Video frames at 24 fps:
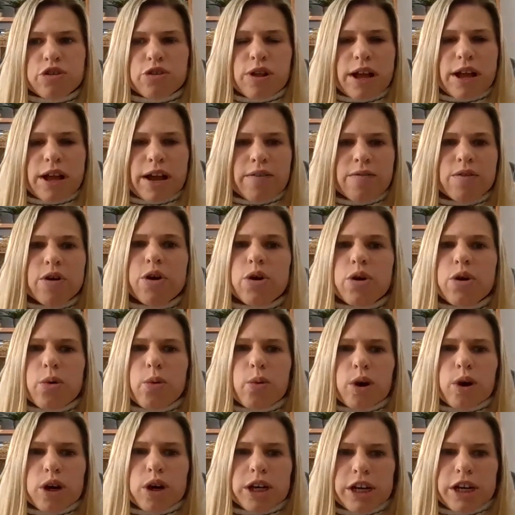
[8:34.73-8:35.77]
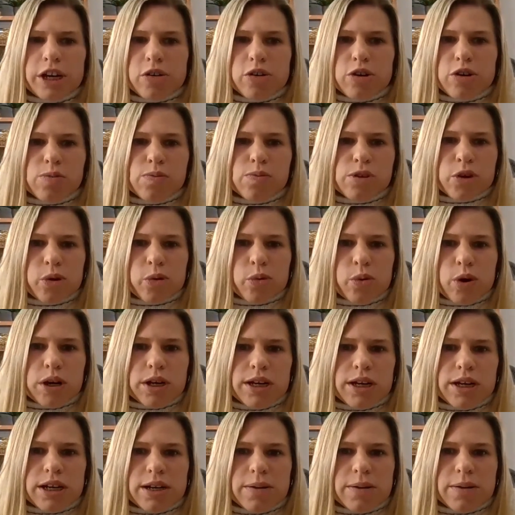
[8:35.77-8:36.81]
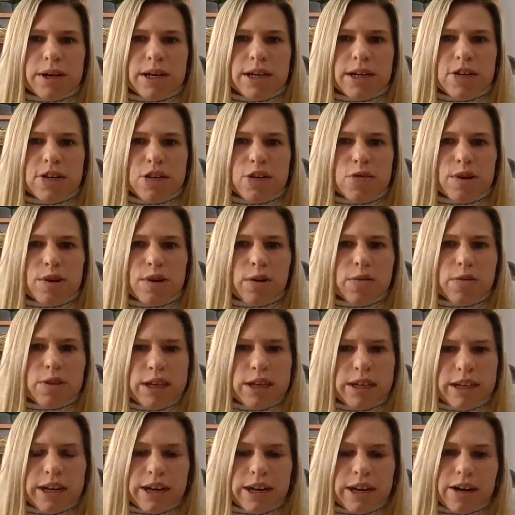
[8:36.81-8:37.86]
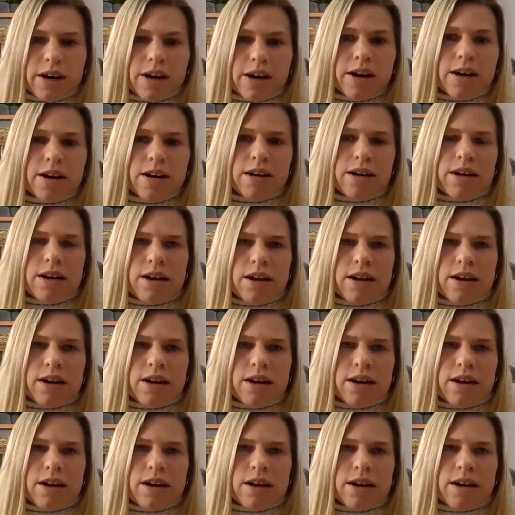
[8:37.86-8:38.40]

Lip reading: you'll have working groups and working committees throughout the year.